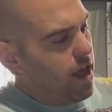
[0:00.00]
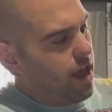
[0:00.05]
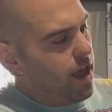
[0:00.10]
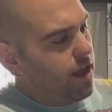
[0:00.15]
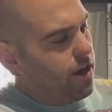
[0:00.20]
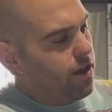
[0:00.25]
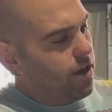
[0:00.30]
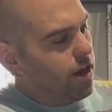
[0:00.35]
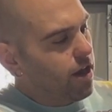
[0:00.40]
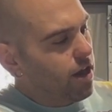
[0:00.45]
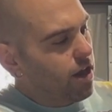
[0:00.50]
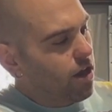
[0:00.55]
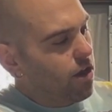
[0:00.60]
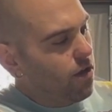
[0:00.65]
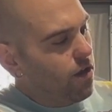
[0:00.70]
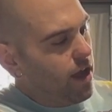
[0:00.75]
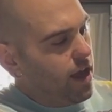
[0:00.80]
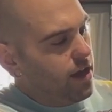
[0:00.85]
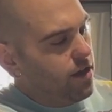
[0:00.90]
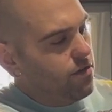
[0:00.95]
and you're gonna go
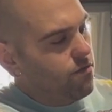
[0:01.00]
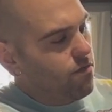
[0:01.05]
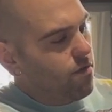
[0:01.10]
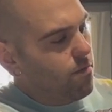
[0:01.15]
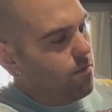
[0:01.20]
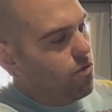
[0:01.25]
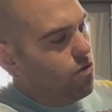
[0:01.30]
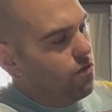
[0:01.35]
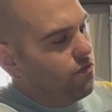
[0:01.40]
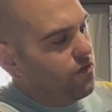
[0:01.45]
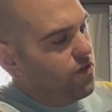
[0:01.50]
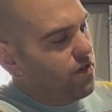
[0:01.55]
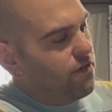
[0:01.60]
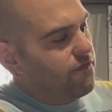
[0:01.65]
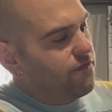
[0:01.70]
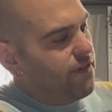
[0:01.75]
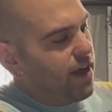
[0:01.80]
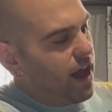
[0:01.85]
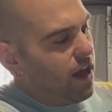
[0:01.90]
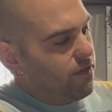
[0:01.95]
ahead and remove your
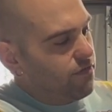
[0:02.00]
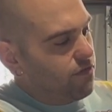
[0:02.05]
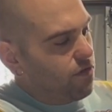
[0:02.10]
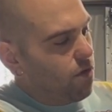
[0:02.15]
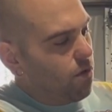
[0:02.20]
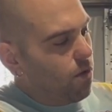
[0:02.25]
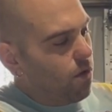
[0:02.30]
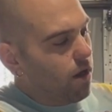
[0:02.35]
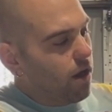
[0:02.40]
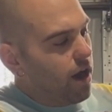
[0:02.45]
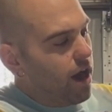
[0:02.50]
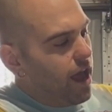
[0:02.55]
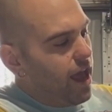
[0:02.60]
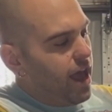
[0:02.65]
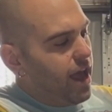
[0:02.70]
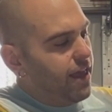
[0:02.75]
valve core.